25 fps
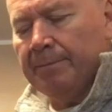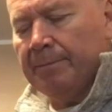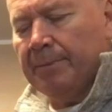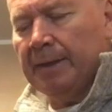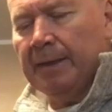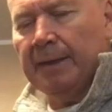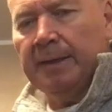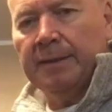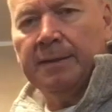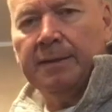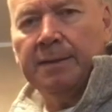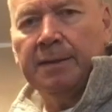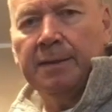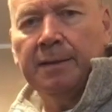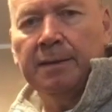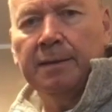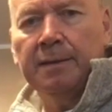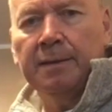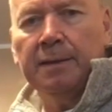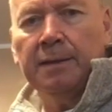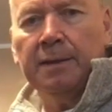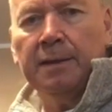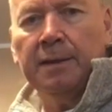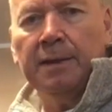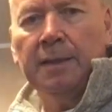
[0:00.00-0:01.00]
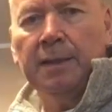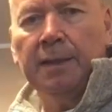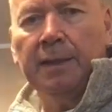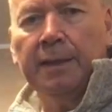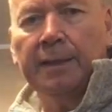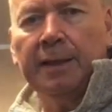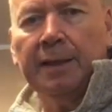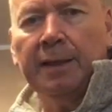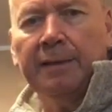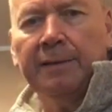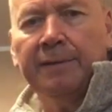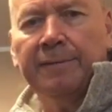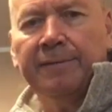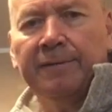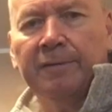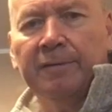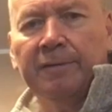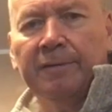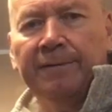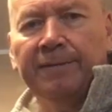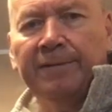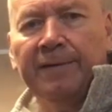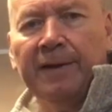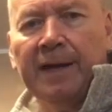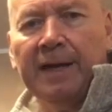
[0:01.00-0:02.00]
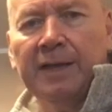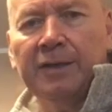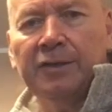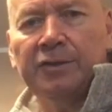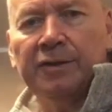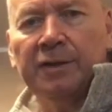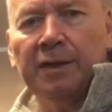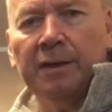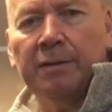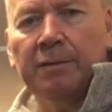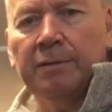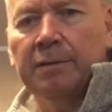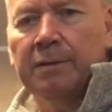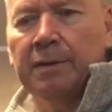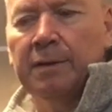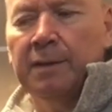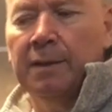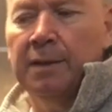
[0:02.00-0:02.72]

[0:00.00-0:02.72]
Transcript: but I can sort of flash. So